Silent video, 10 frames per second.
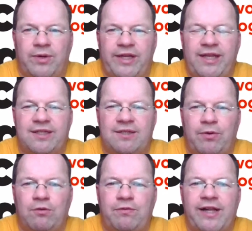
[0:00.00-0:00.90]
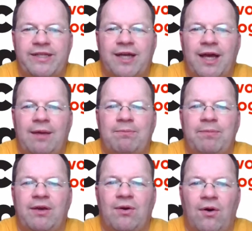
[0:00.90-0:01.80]
We need this profile type
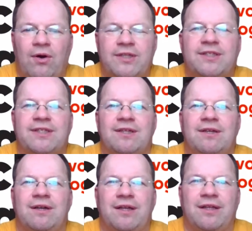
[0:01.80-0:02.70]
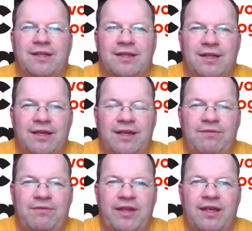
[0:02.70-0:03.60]
because
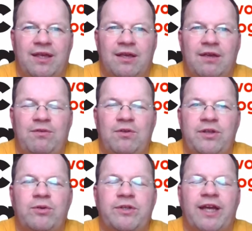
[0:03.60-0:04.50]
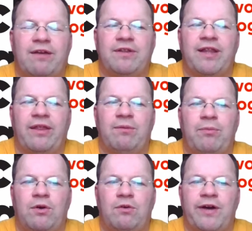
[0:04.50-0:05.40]
if you don't have another
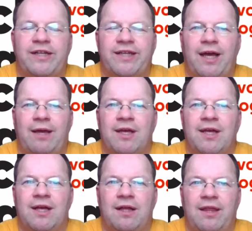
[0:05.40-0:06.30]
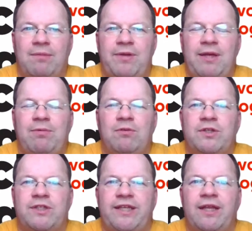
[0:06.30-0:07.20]
profile type, then people
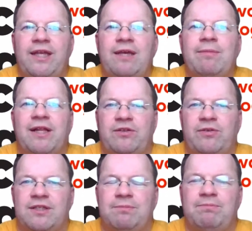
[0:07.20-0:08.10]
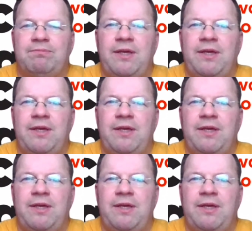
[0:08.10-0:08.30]
would see an email address.